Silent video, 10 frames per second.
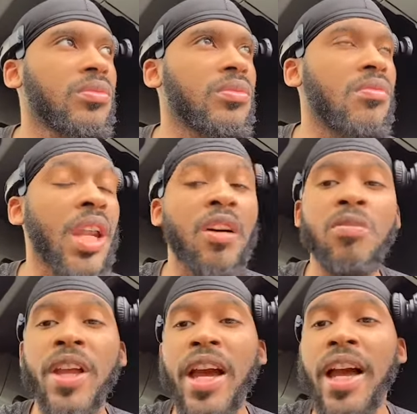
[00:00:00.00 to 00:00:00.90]
man, I hope
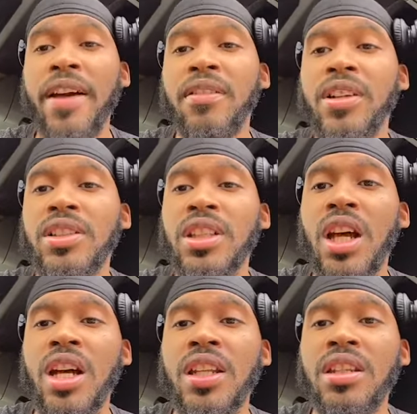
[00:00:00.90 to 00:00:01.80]
y'all have the rest of
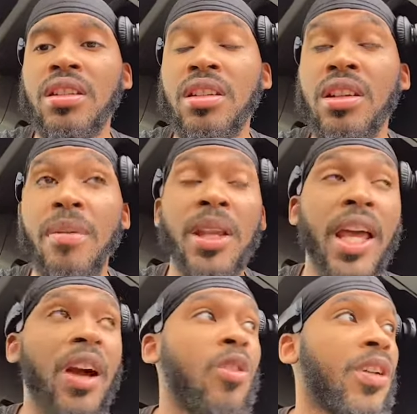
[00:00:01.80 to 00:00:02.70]
y'all. I mean, like,
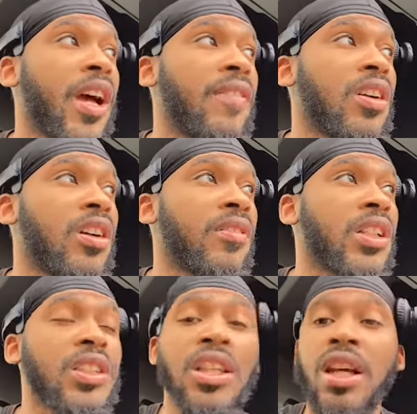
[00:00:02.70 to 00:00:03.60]
I hope y'all have a good
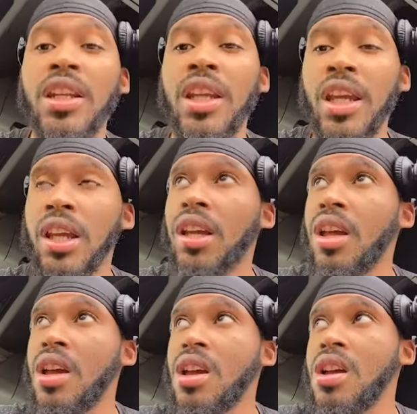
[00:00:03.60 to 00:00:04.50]
rest of y'all day.
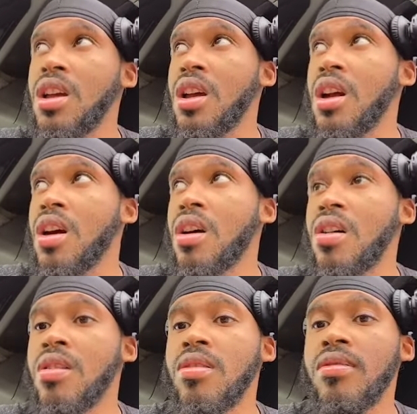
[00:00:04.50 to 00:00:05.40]

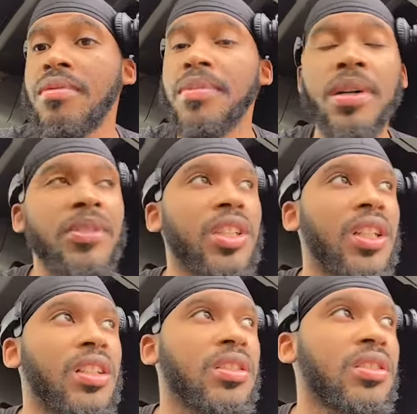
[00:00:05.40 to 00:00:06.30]
I'm
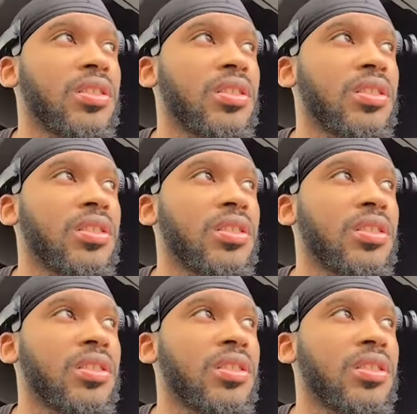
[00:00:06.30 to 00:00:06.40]
chilling,